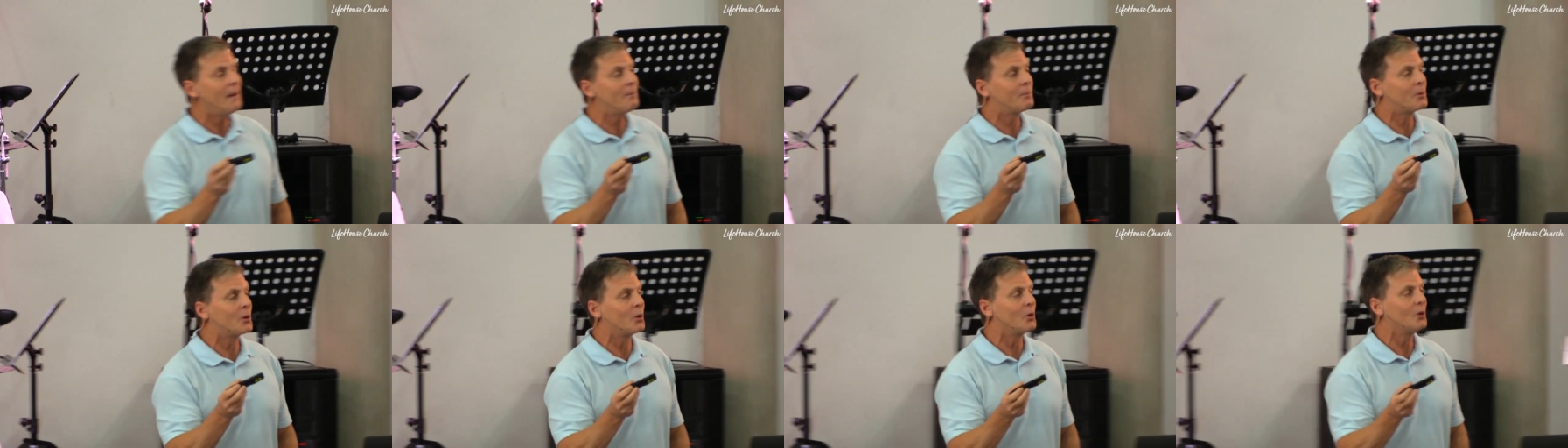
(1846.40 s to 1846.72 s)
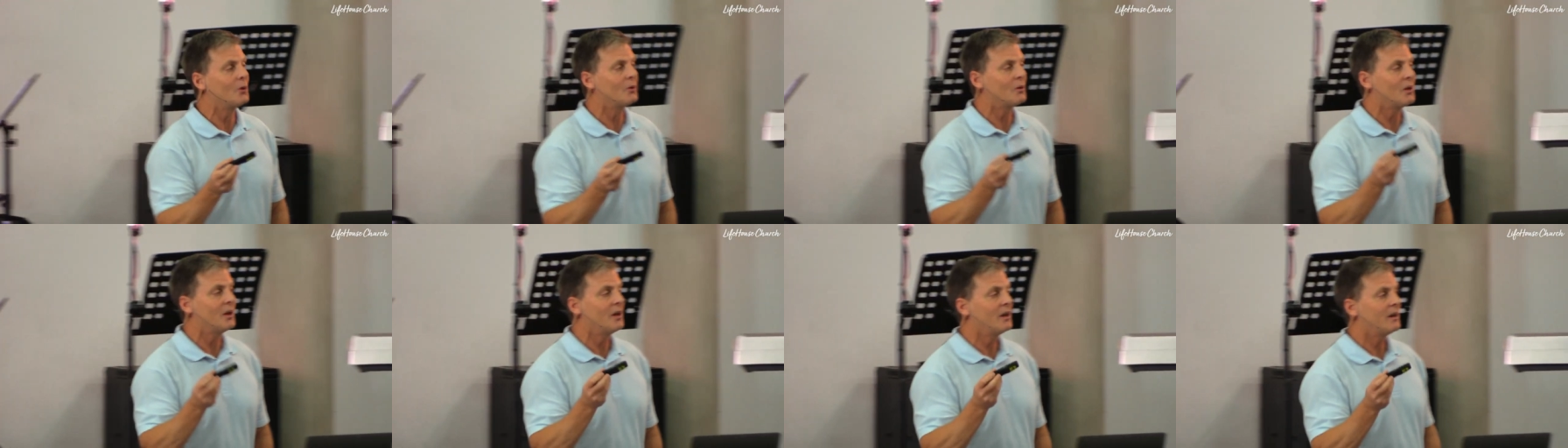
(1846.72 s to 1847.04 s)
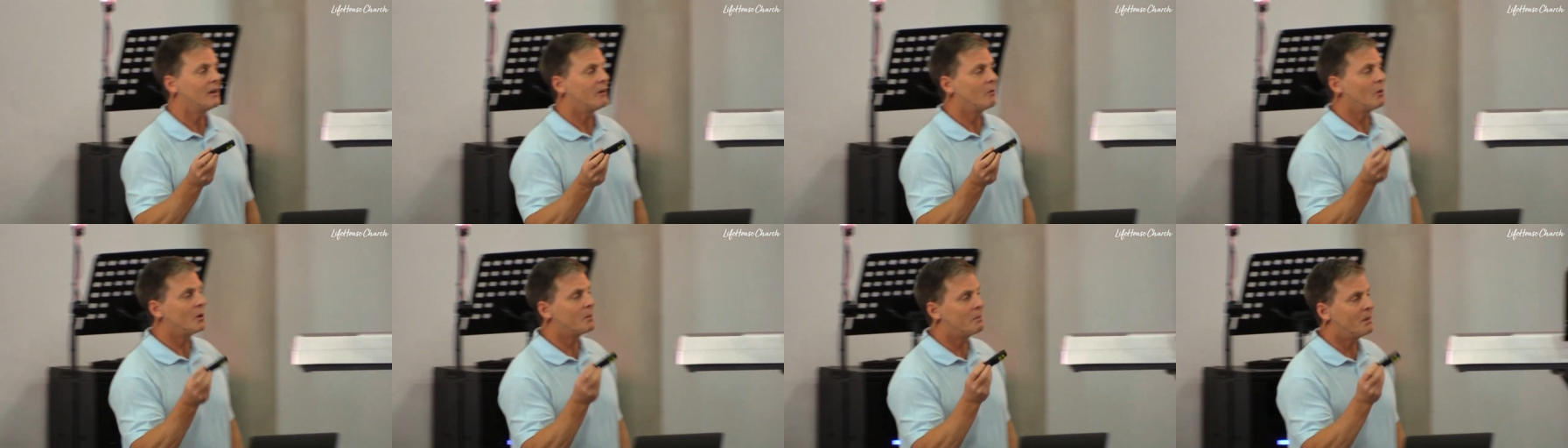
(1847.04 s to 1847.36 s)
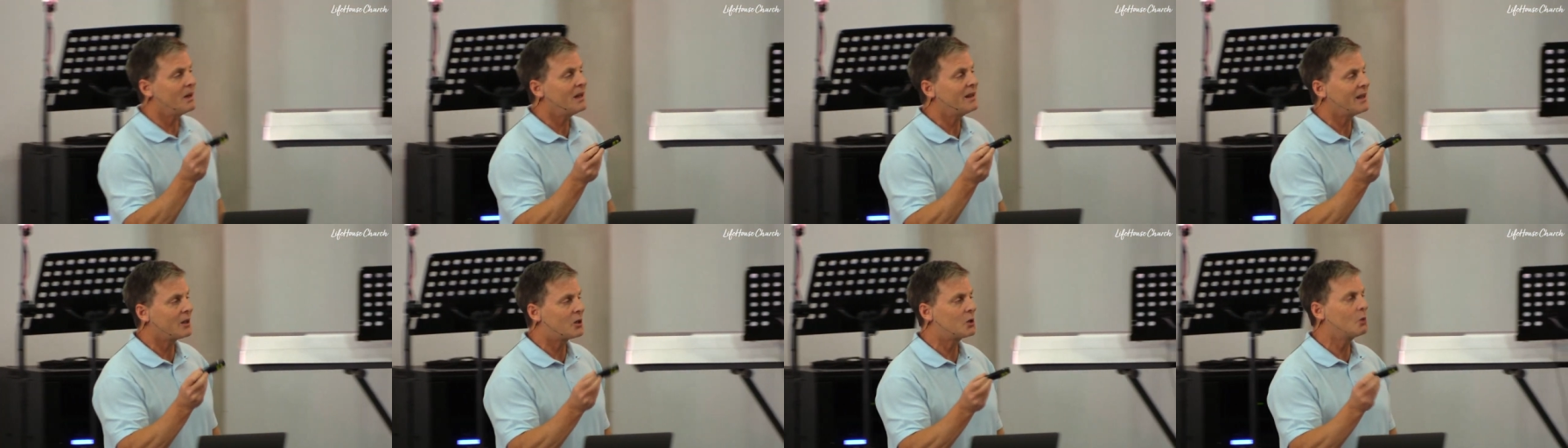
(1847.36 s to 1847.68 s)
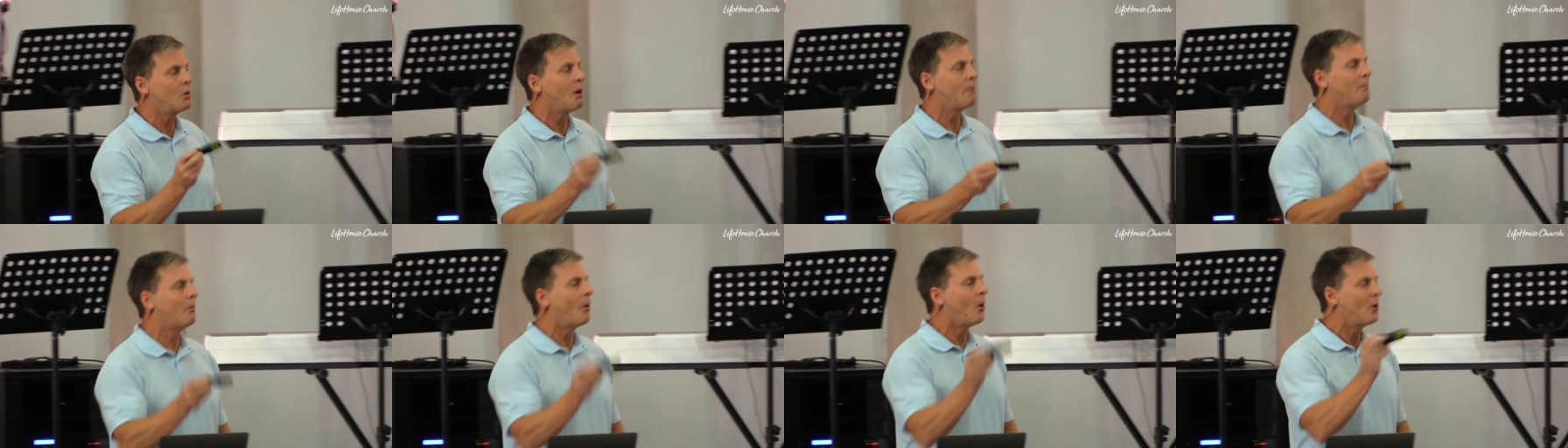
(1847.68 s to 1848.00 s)
you would be that you
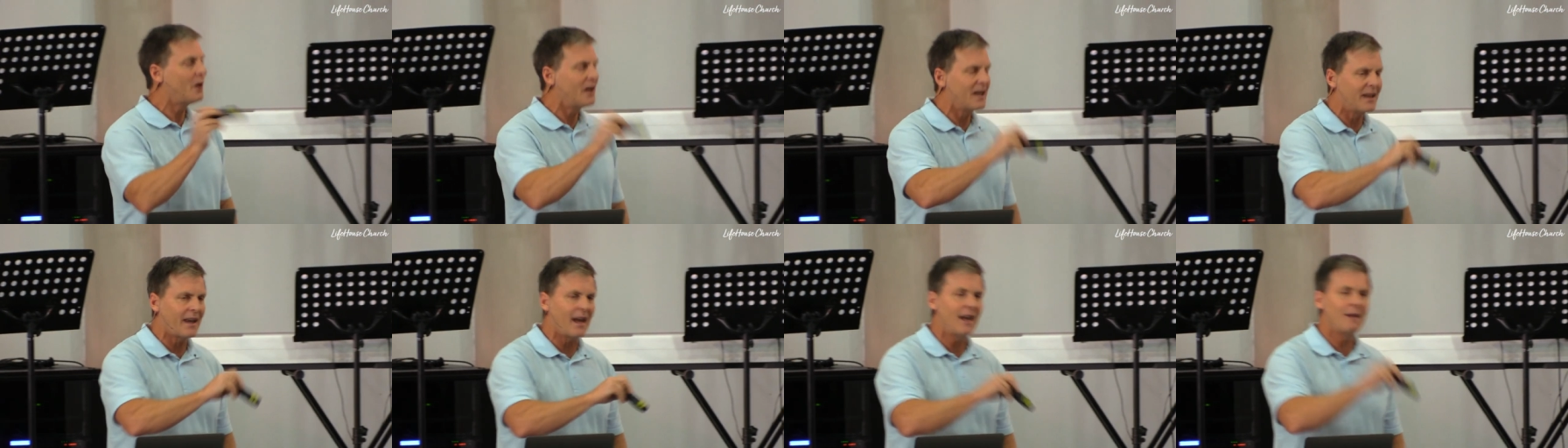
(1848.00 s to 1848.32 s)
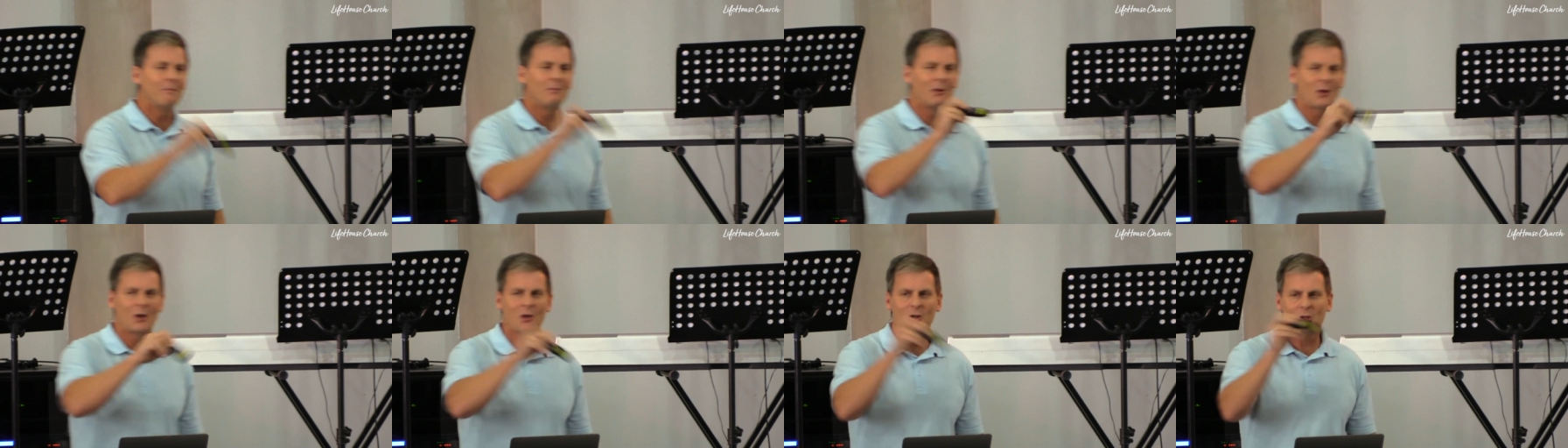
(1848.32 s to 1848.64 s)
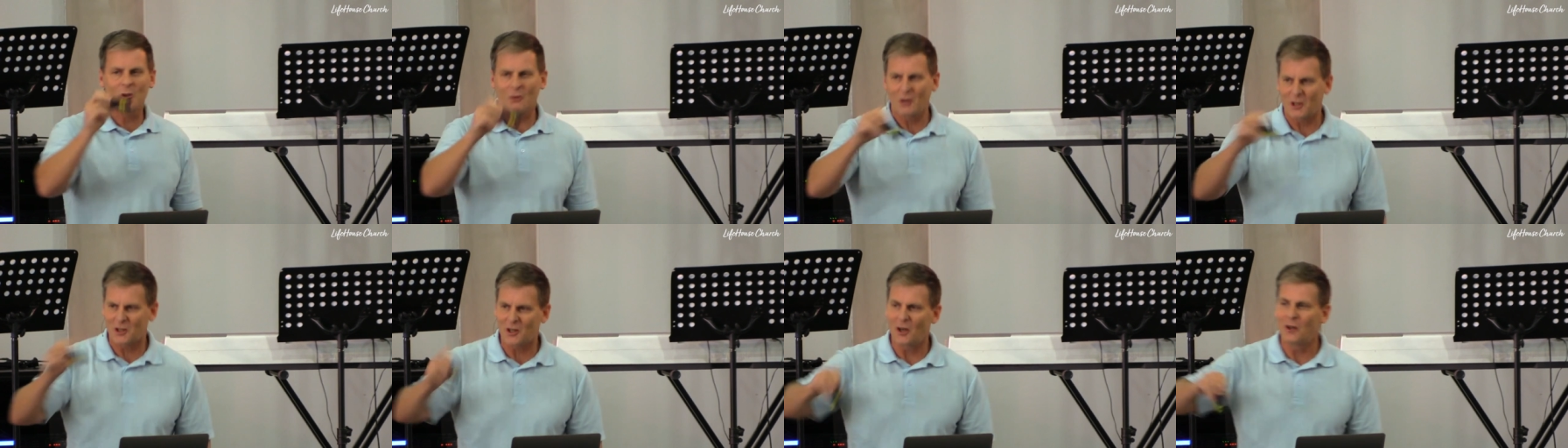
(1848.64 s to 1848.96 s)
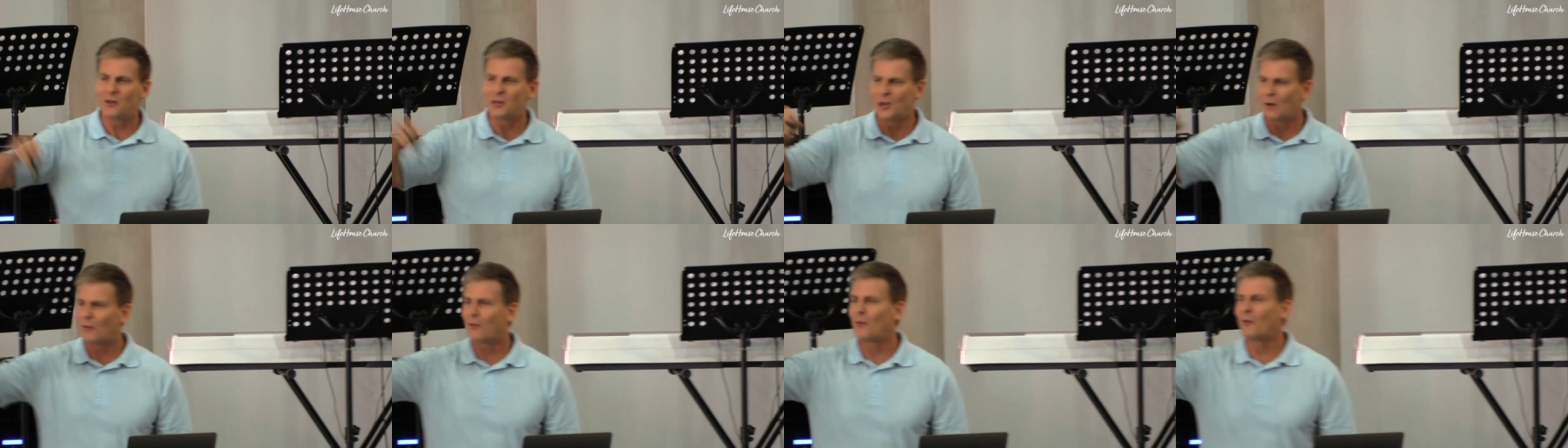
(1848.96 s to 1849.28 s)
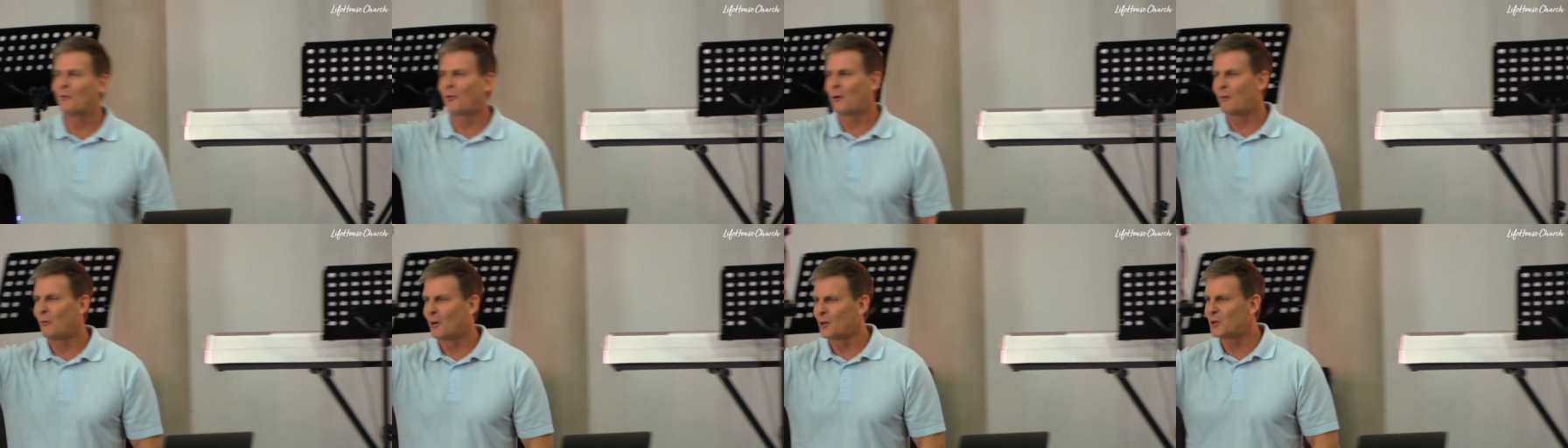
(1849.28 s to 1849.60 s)
are born again because you are so different
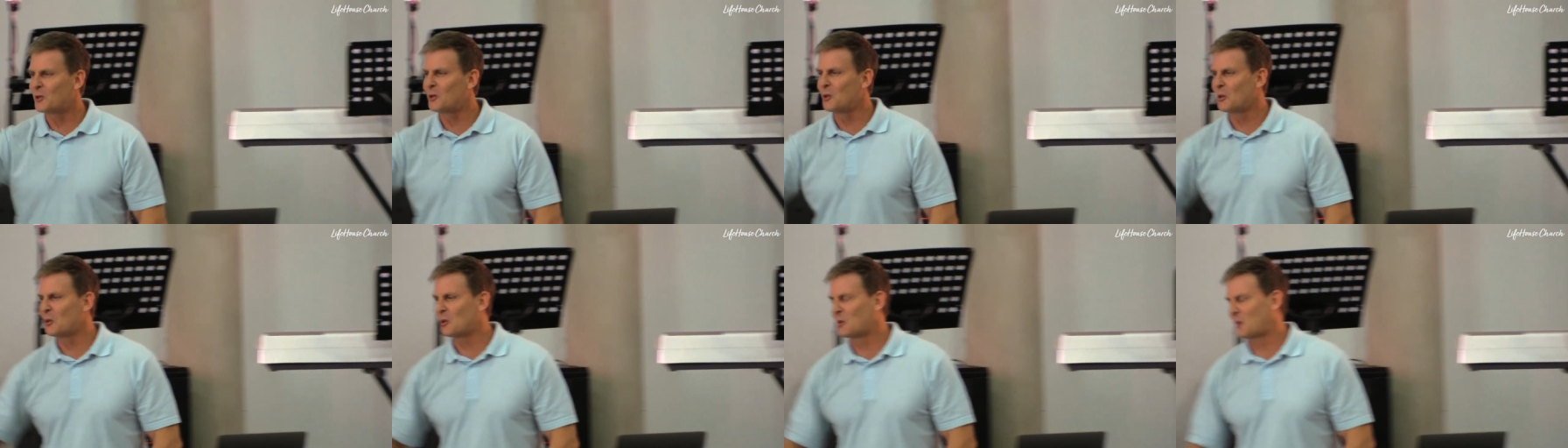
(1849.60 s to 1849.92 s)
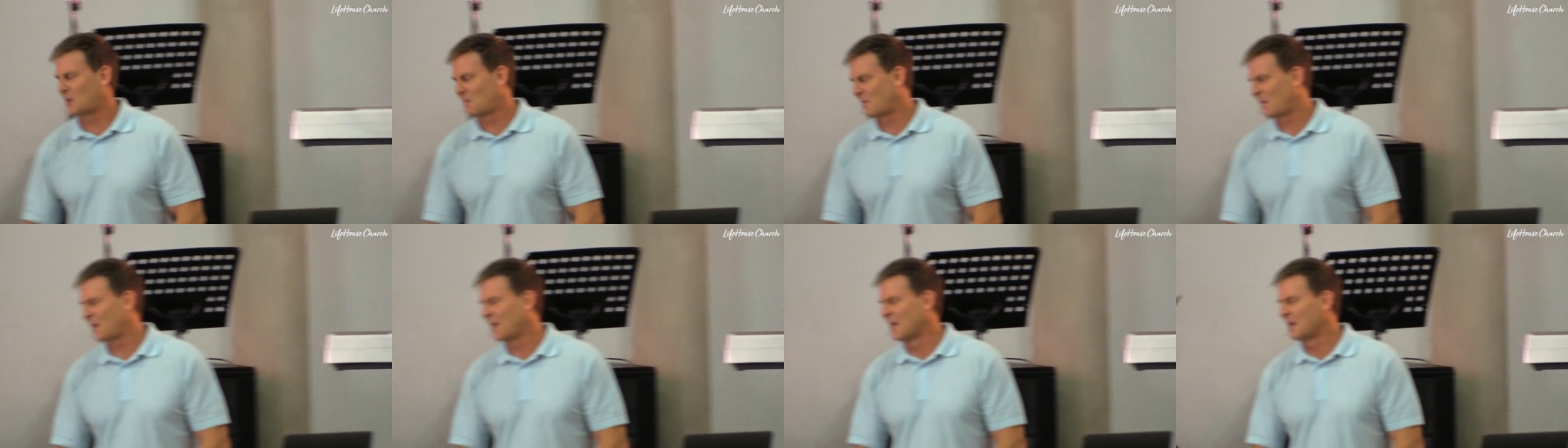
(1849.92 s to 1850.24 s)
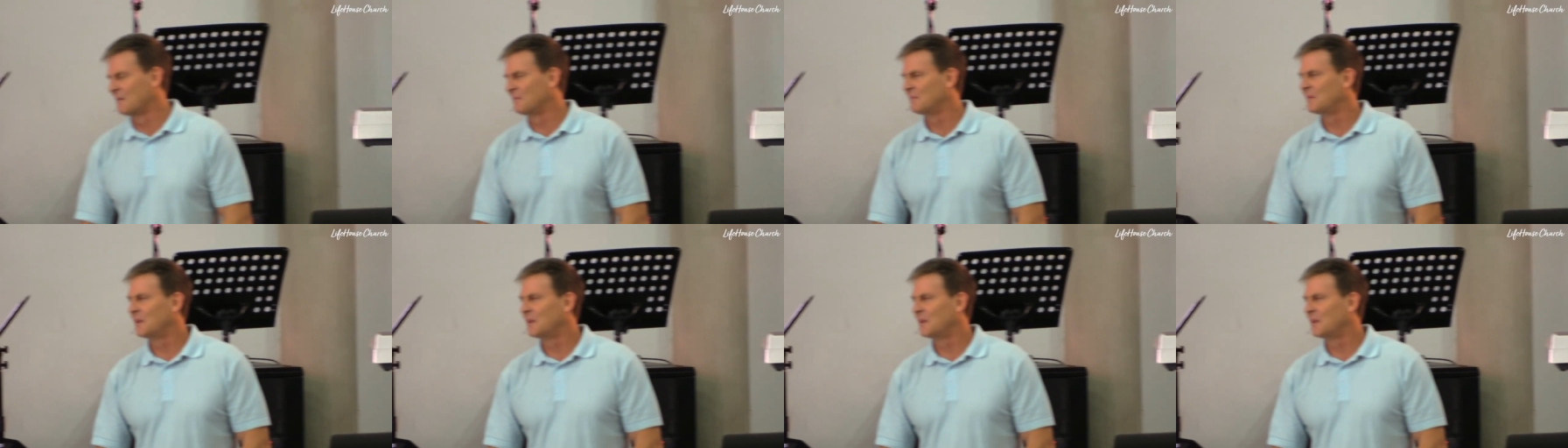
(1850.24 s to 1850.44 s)
from what you used to be.